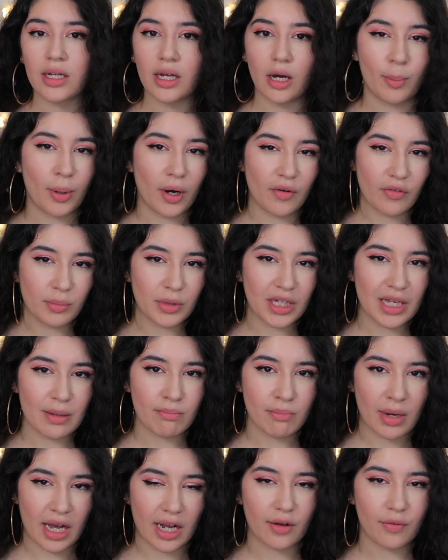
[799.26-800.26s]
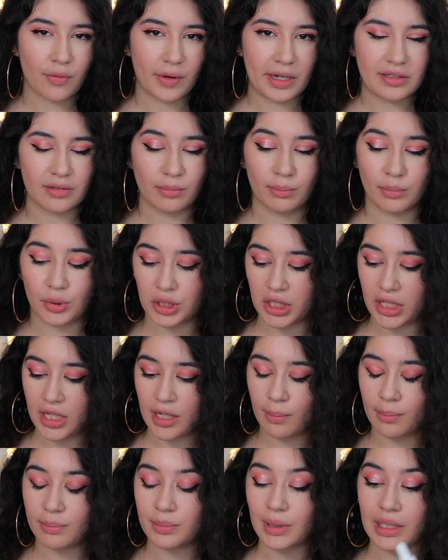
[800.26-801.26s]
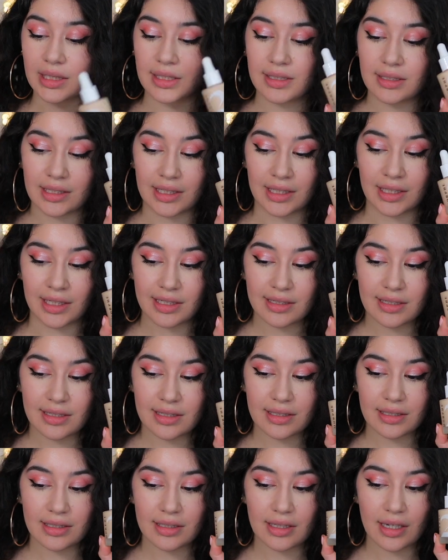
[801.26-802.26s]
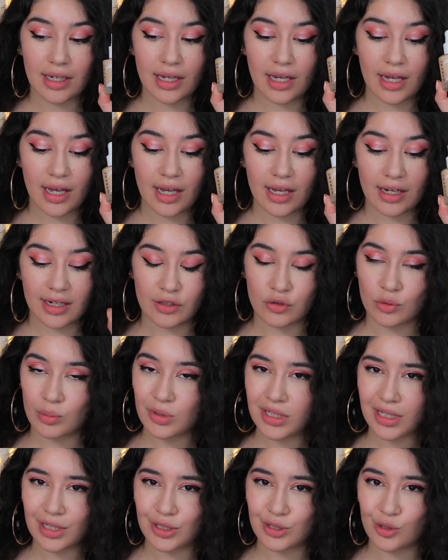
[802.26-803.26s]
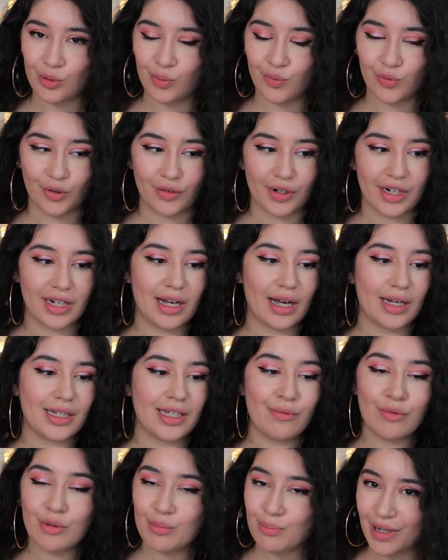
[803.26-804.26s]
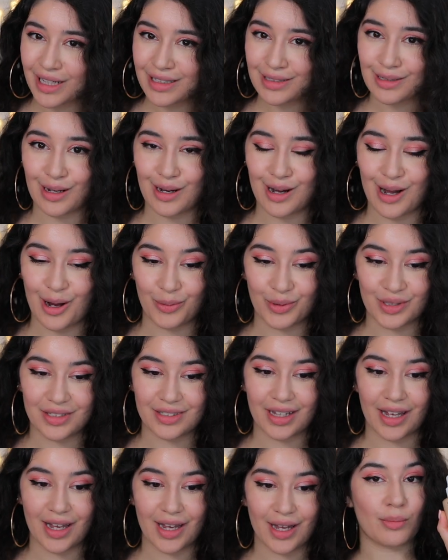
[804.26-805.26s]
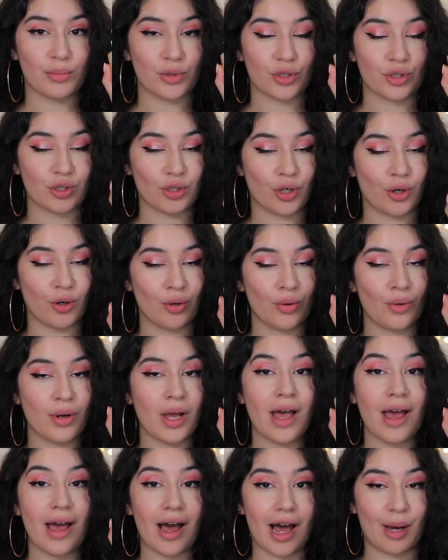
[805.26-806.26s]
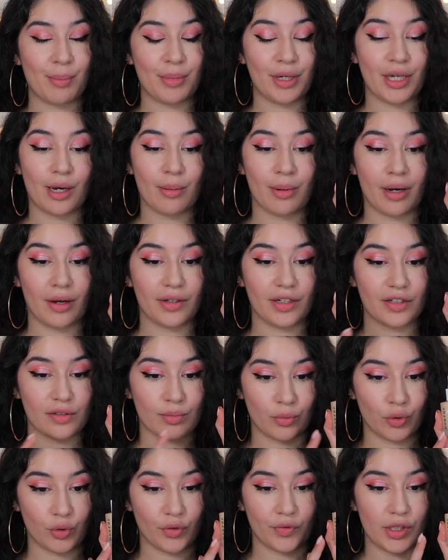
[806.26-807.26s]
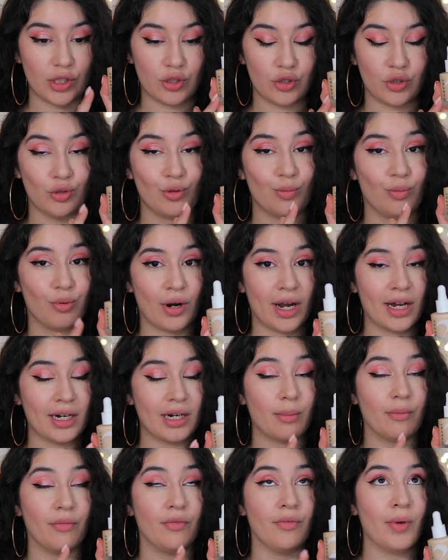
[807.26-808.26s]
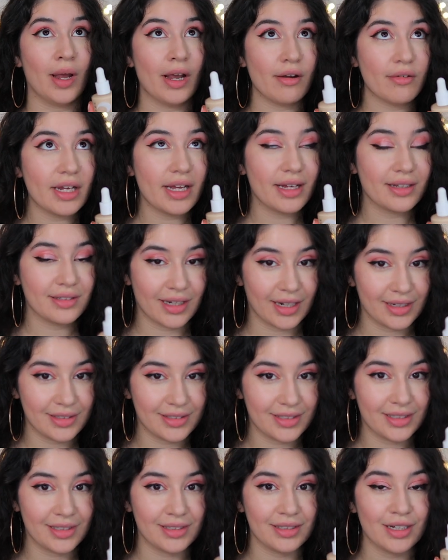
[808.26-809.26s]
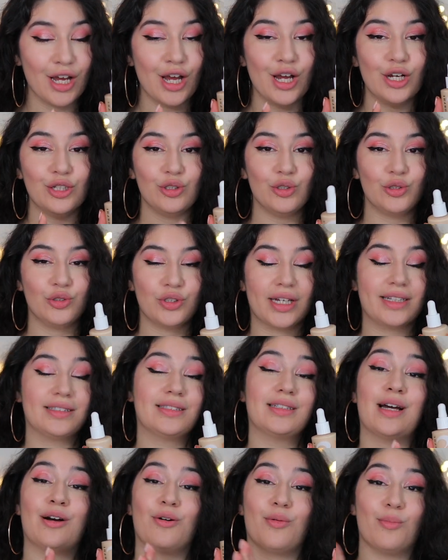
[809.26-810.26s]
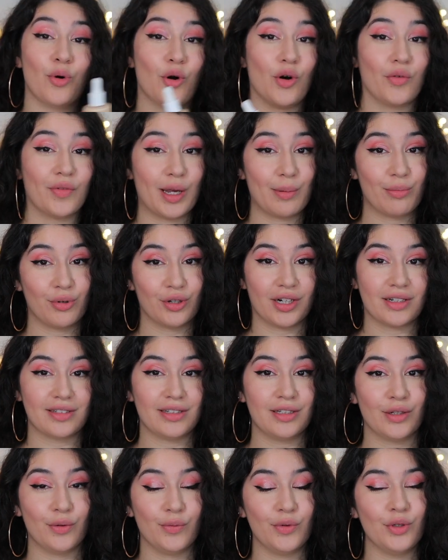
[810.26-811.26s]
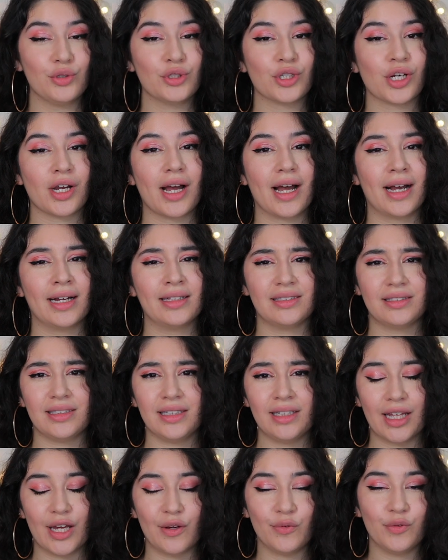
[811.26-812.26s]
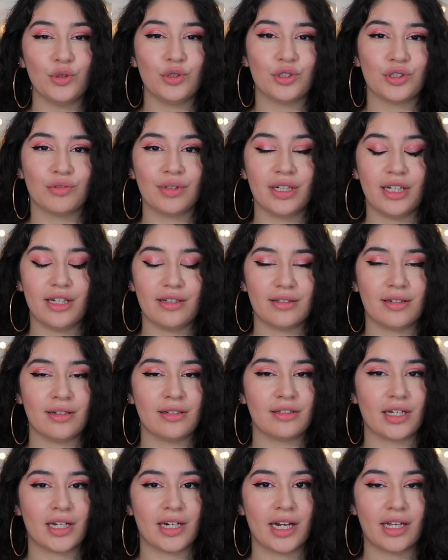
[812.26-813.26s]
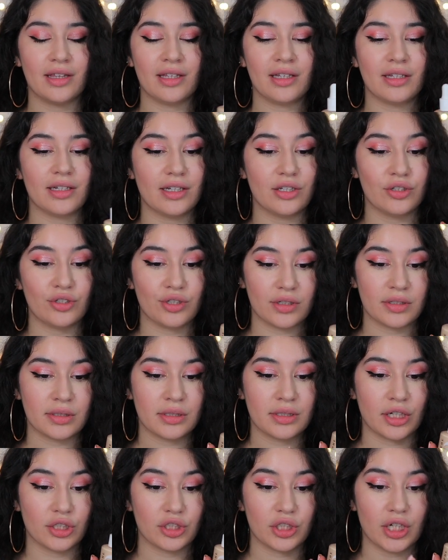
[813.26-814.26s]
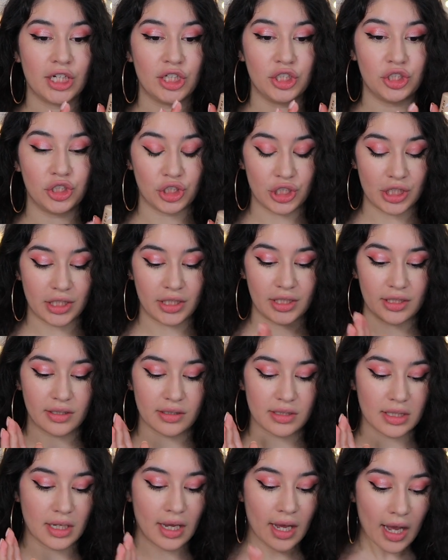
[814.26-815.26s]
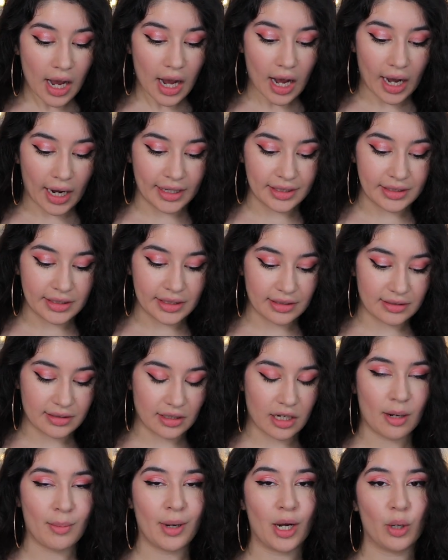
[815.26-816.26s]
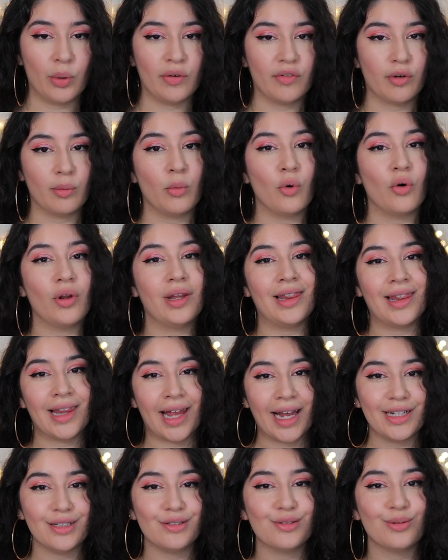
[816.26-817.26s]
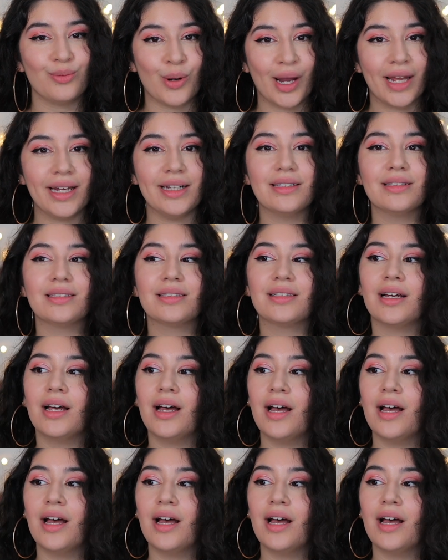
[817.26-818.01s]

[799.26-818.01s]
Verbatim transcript: apart from the MAC face and body, but this is almost like a dupe for it. Even better, I would say. I'm so happy about this Morphe 2 brand. I'm very excited to test out more of their products in the future and see their future releases. And I think it is just such a genius idea to come out with a more lightweight